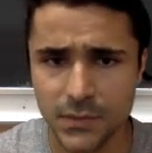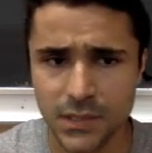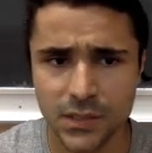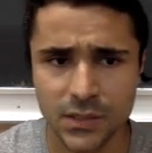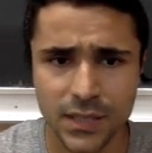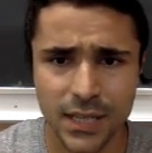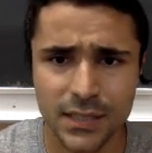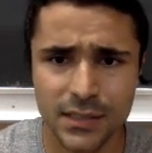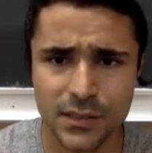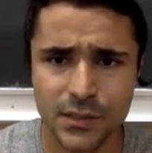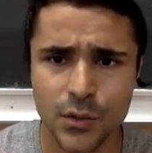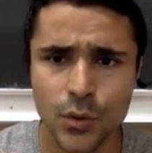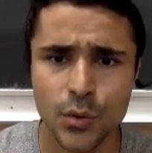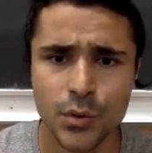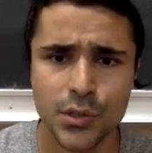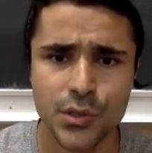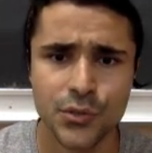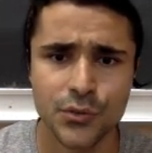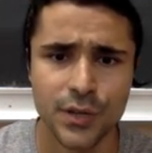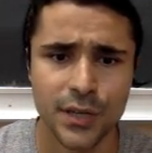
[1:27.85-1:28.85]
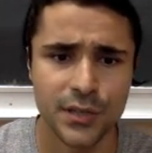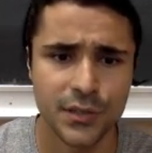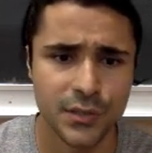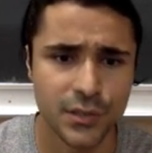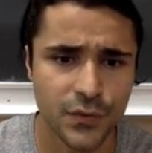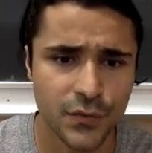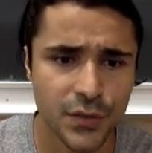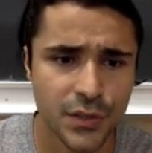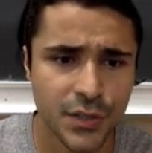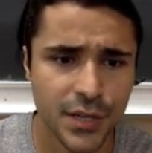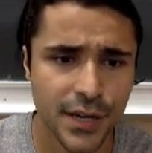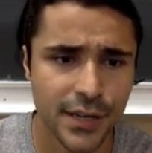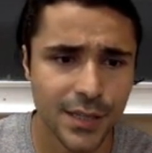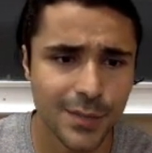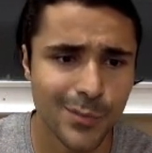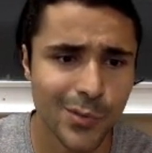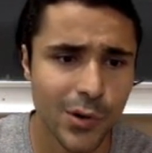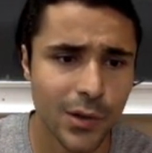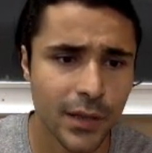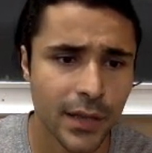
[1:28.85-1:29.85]
So that's the core structure. If you check
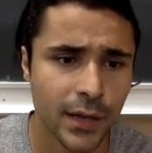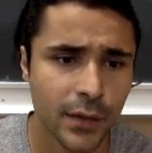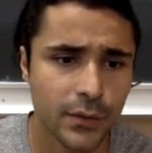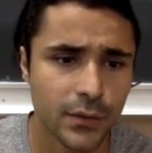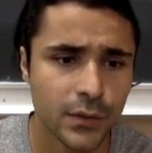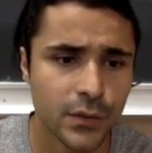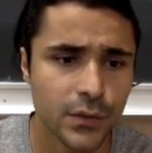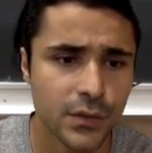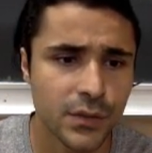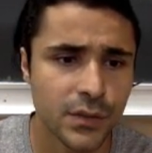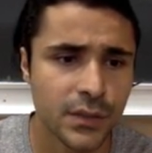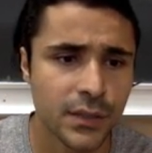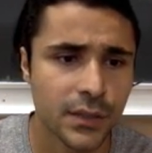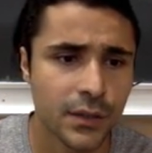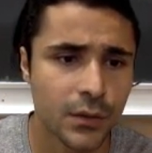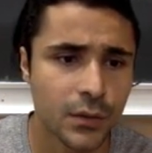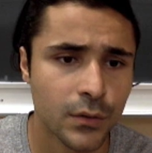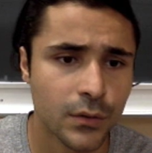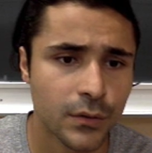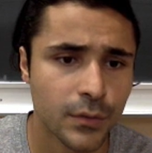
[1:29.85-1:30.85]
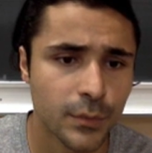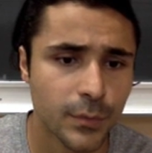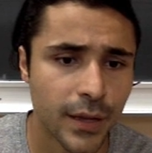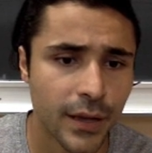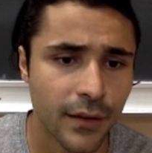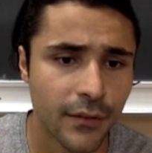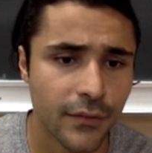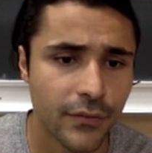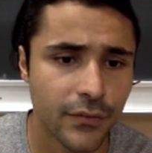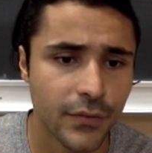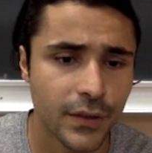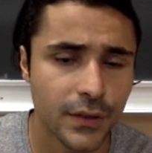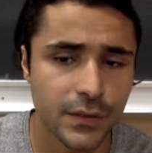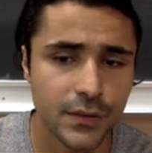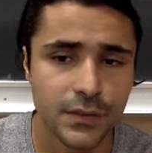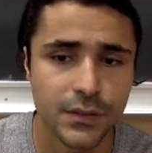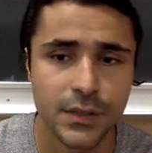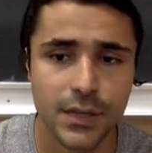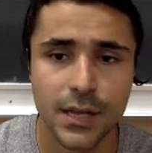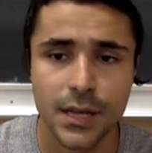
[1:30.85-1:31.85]
them all out, you'll see that all of them have
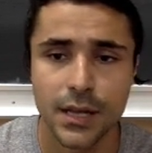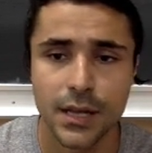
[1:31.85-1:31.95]
this